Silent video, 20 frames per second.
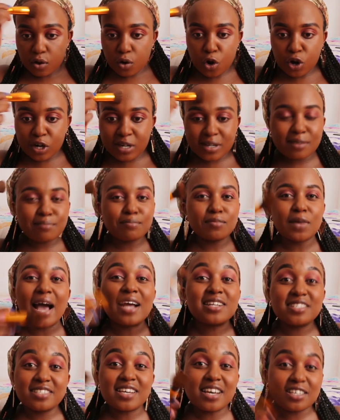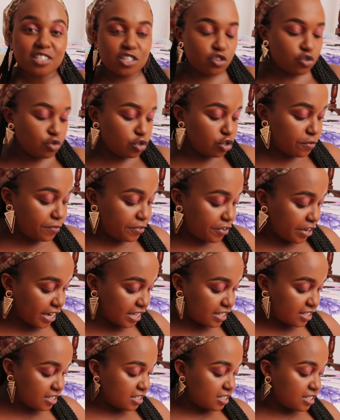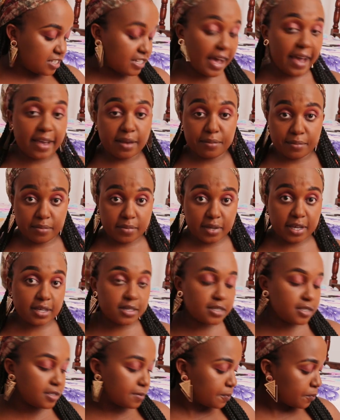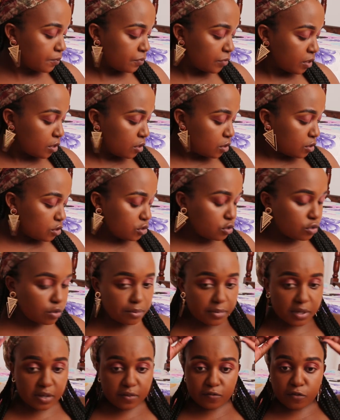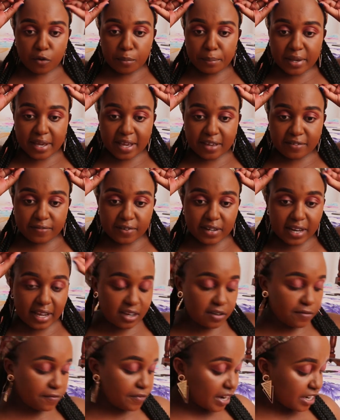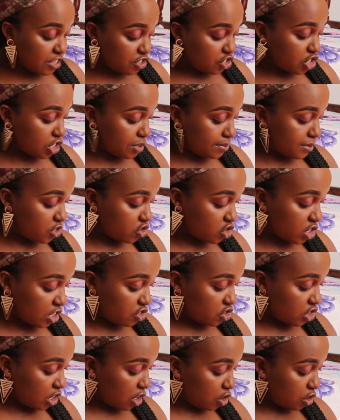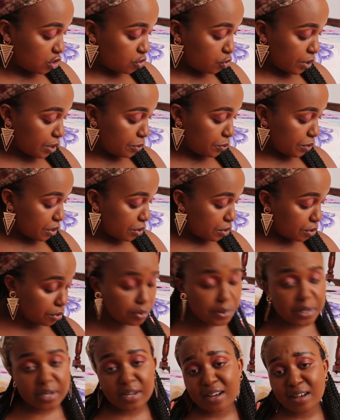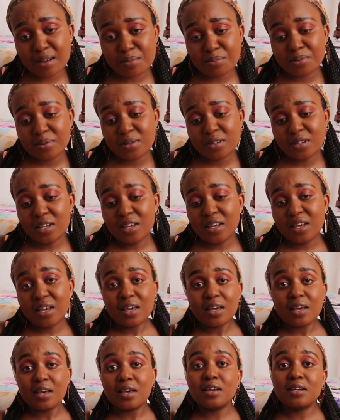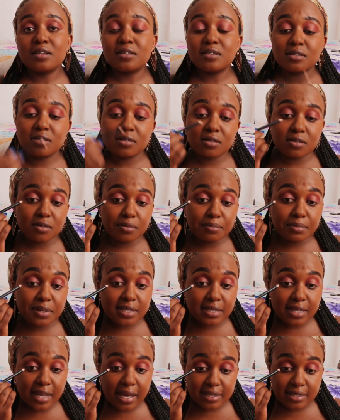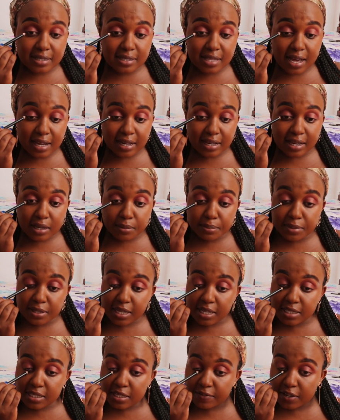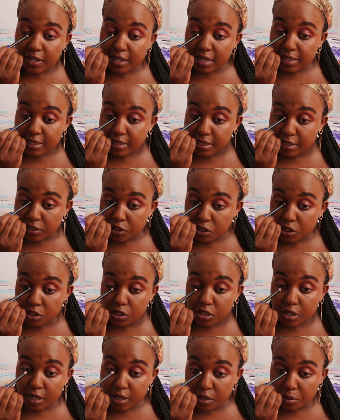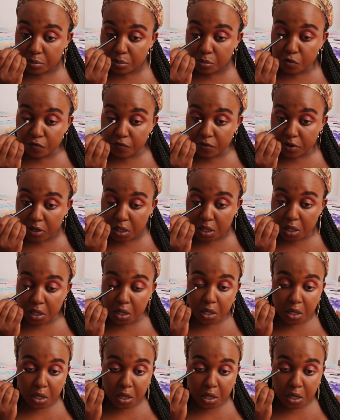or adjust to your friends' time. Yes. So for me, I feel like friendships change a lot when we're growing up. And besides that, like besides even getting children and moving